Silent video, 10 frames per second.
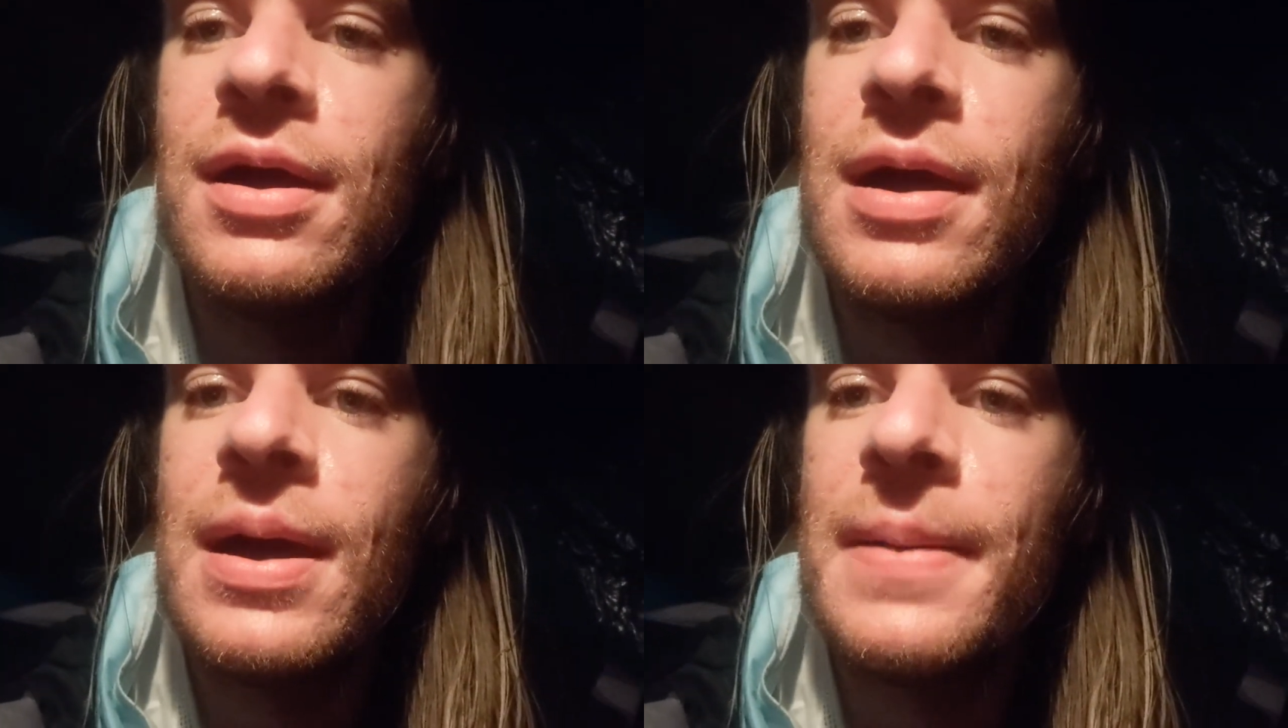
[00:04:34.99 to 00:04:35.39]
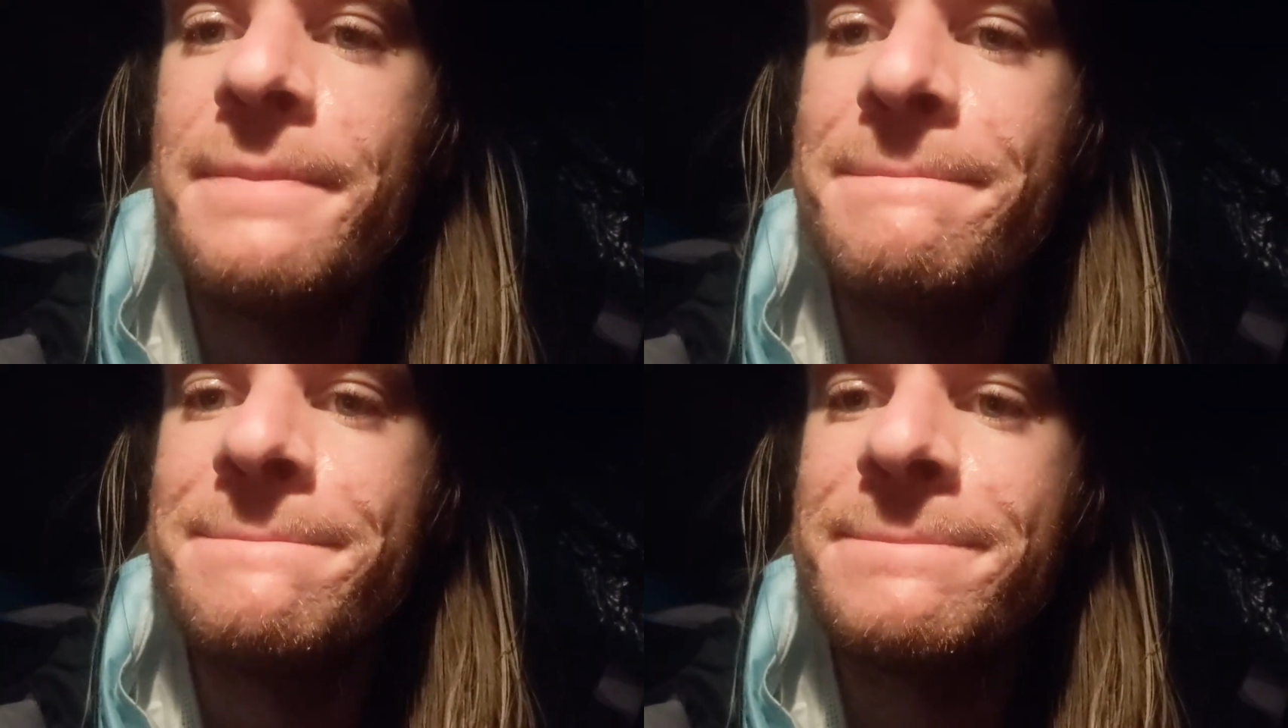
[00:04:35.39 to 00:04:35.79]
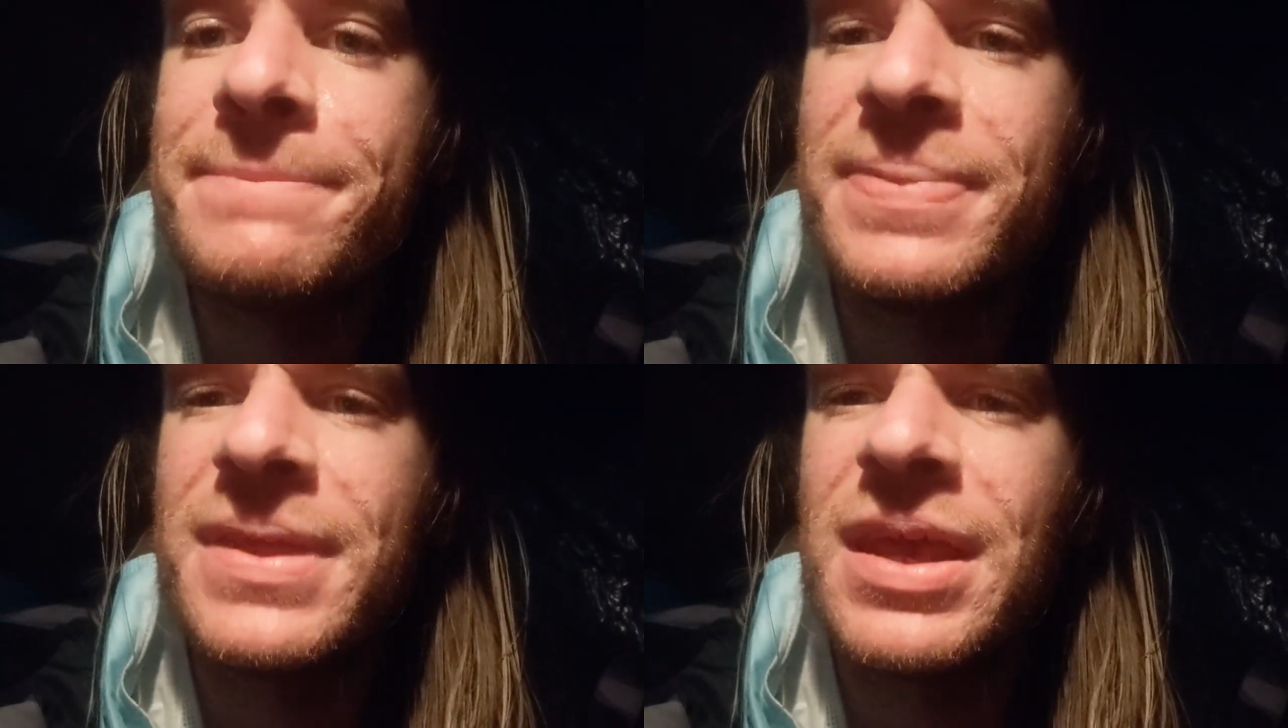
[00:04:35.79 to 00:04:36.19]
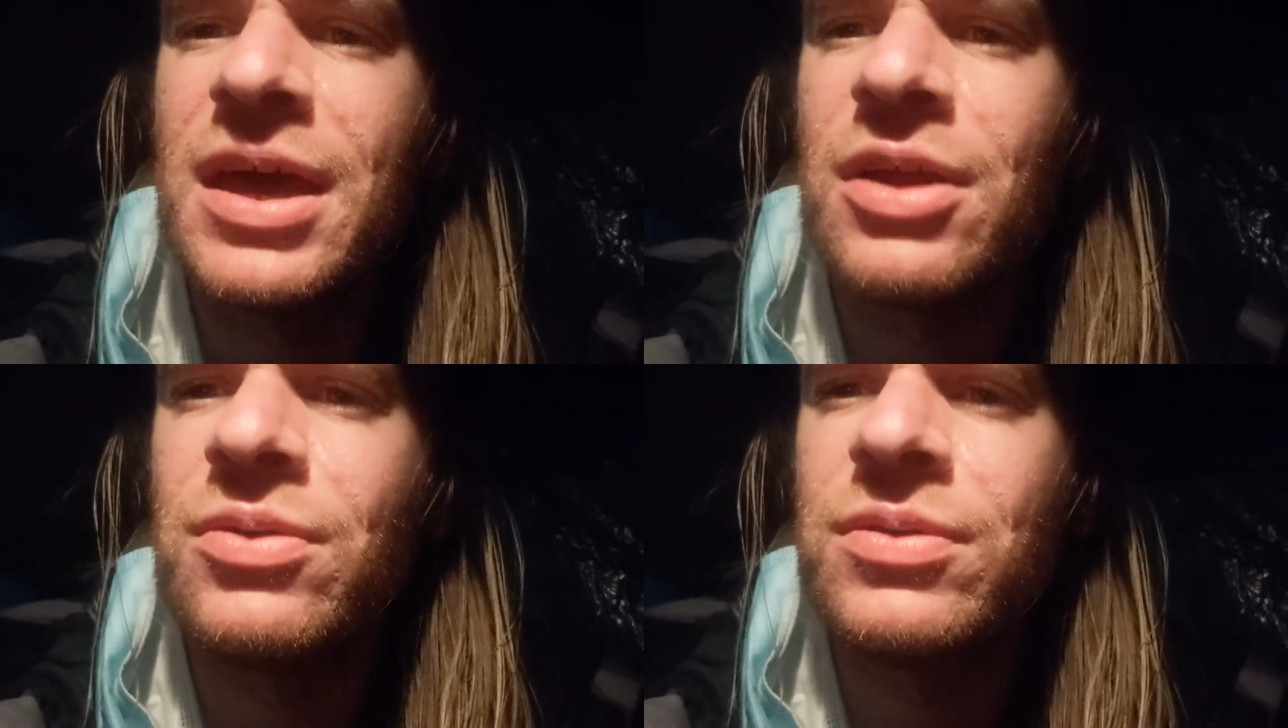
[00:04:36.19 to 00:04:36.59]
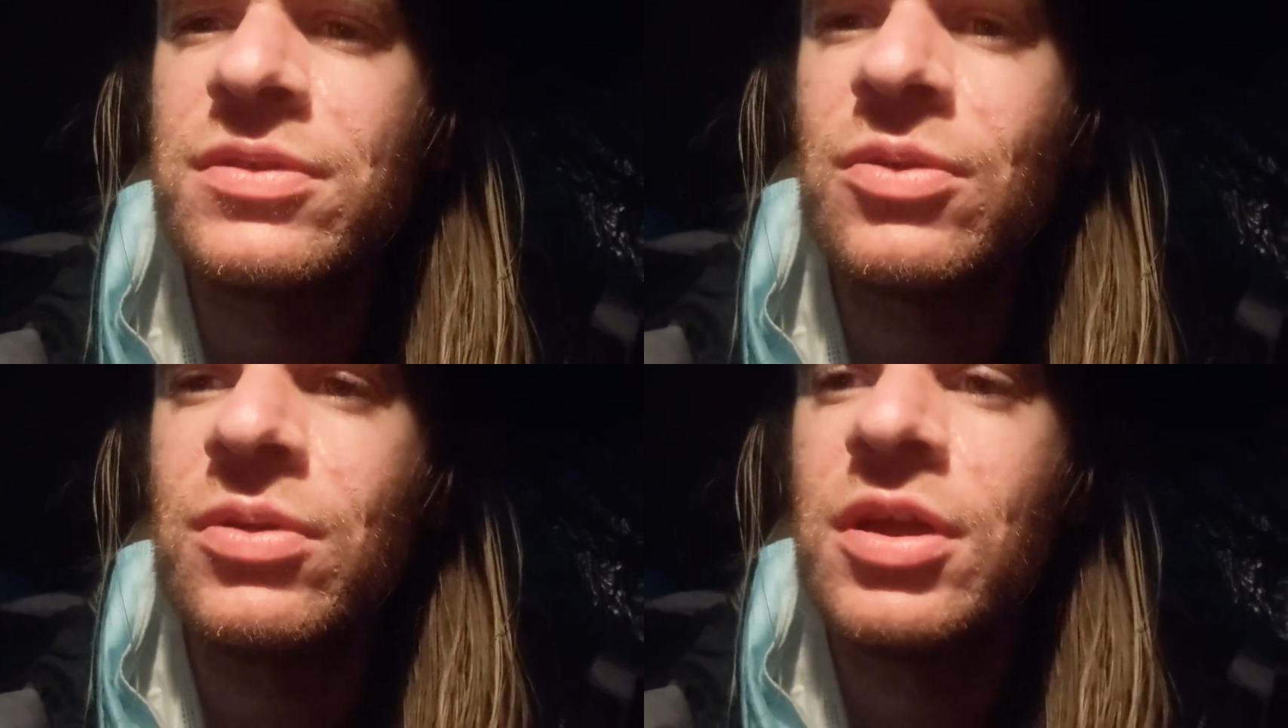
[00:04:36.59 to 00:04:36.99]
Um yeah, I don't know what's
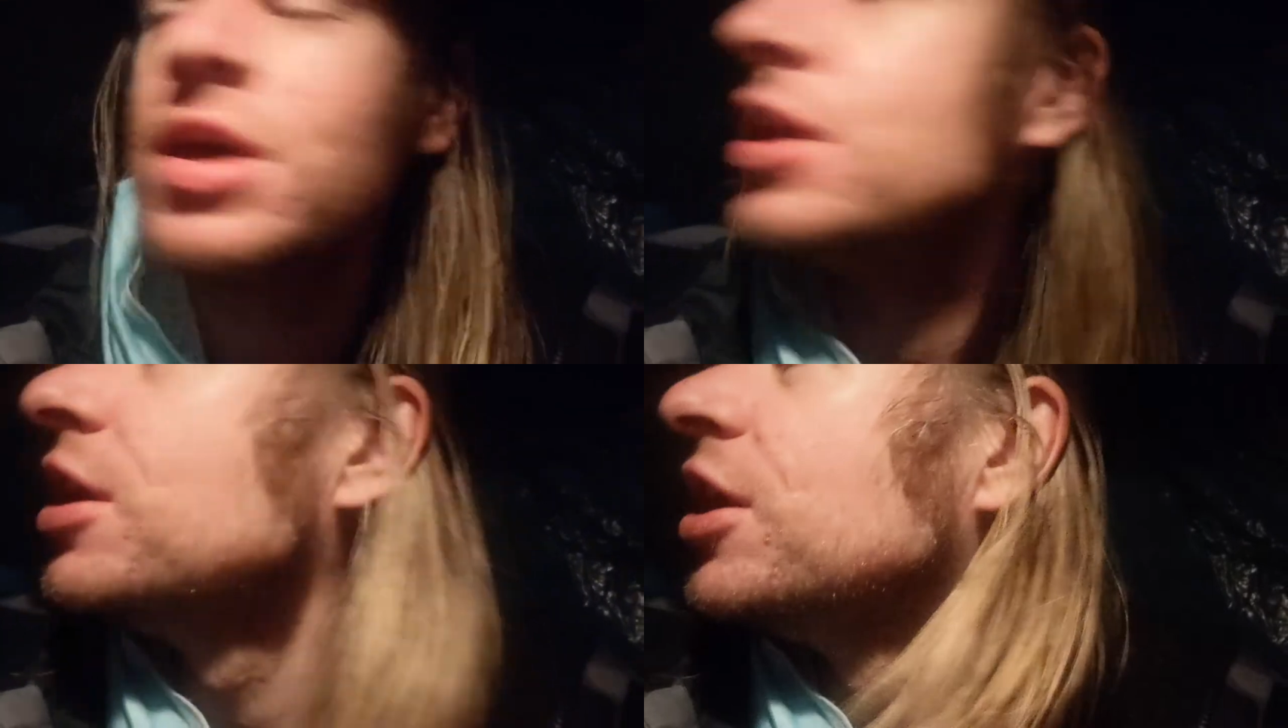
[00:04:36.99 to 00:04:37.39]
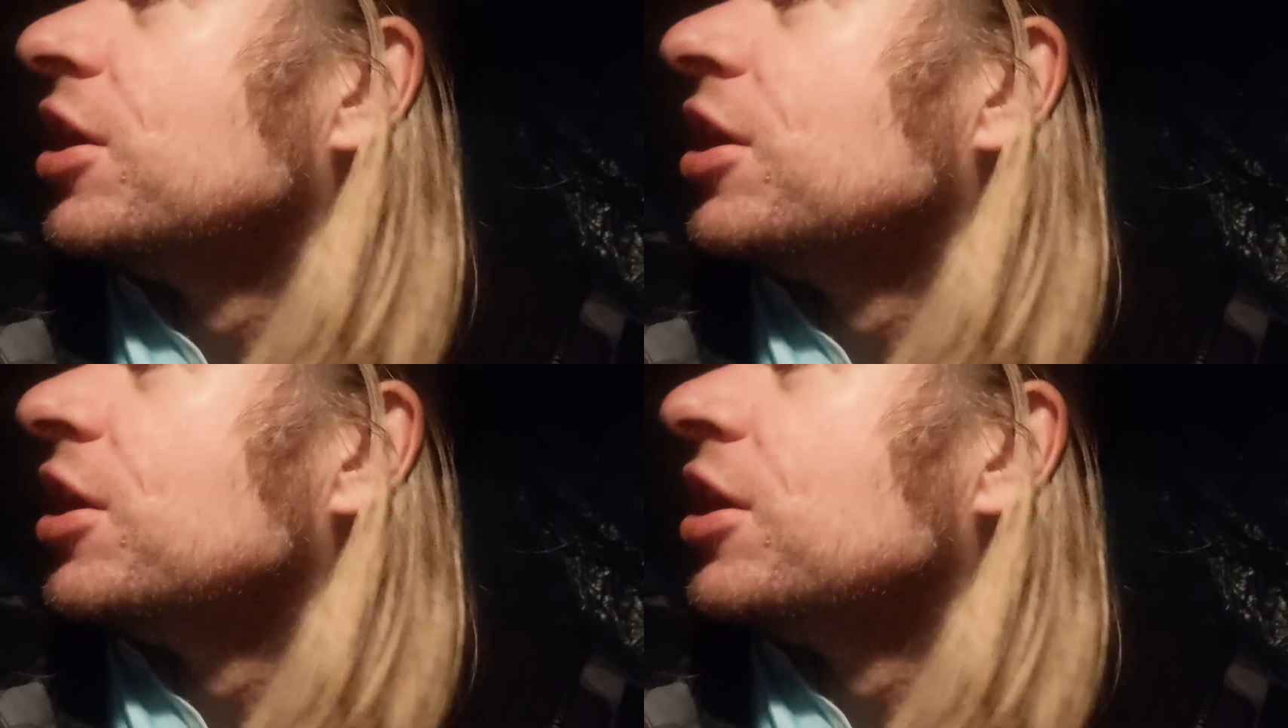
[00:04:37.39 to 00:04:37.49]
going on